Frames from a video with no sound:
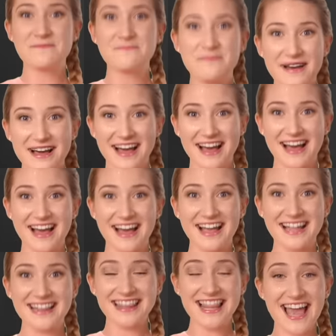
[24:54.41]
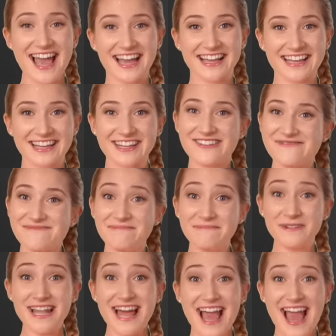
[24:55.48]
black,
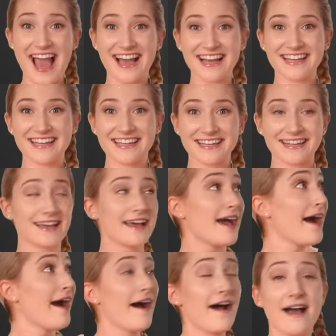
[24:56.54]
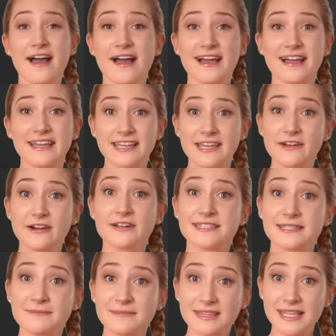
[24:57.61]
black. Here are
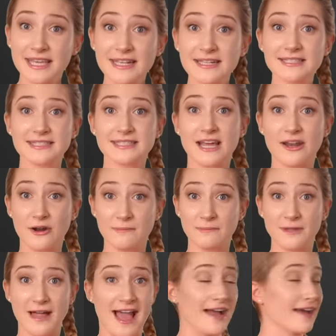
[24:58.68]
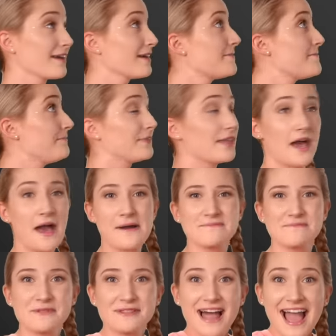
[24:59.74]
some things that are black. A
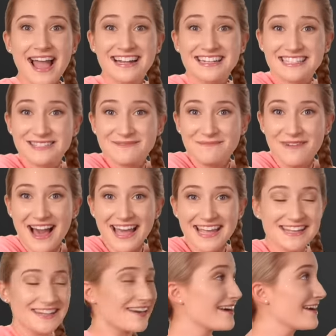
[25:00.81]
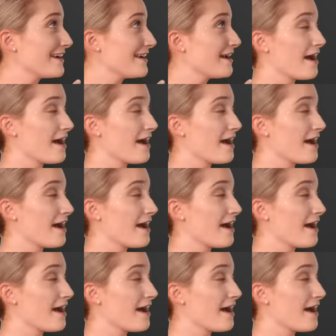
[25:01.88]
black spider,